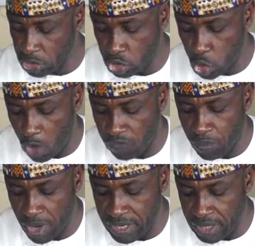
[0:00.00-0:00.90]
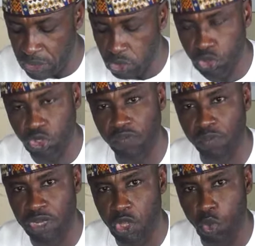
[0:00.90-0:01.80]
issue of money, use of
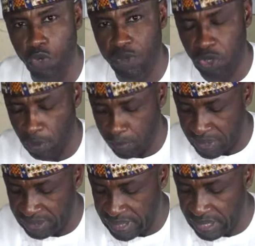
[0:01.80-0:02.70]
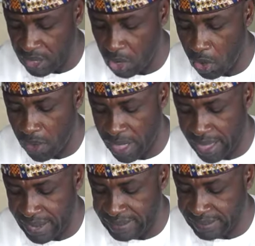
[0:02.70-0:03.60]
money, will be completely
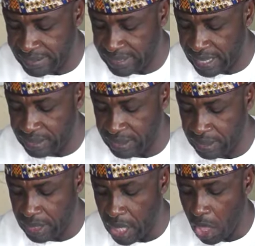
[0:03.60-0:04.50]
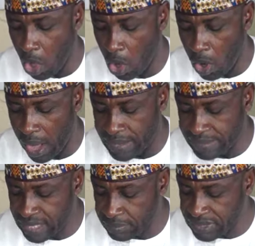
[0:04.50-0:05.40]
eradicated, or at
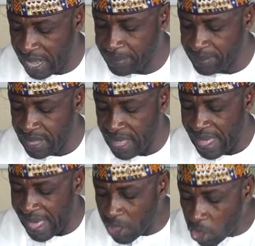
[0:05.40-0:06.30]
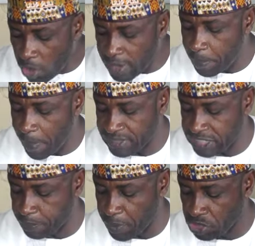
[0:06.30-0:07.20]
the same time, encourage
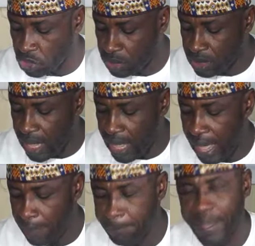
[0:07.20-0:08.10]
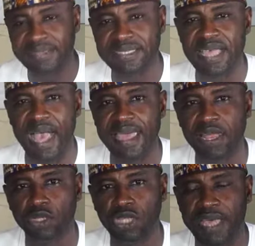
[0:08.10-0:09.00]
participation and party
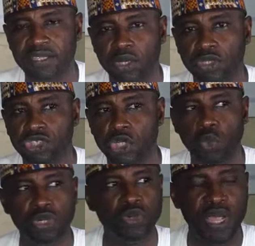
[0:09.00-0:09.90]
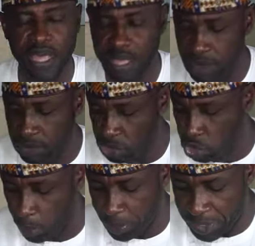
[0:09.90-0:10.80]
ideology will reign
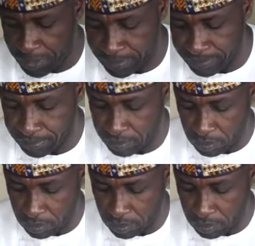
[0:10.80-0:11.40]
supreme.